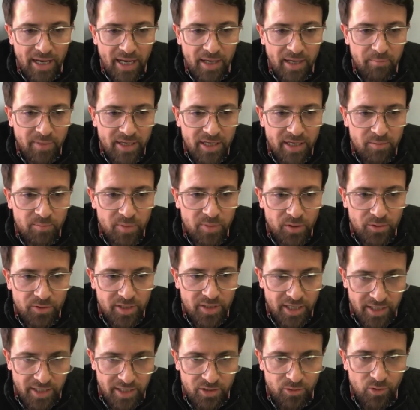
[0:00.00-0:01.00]
Matt made
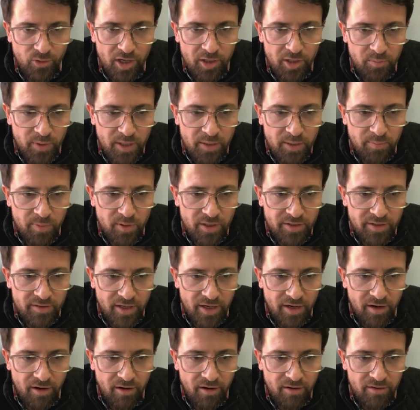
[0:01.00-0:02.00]
about getting the right people in
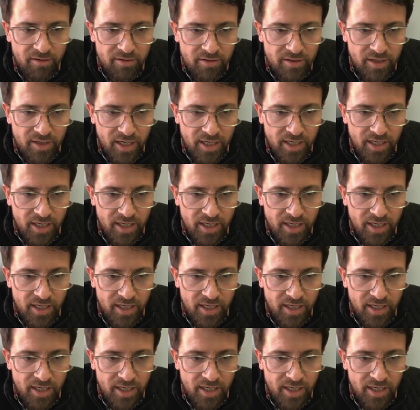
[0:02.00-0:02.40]
there.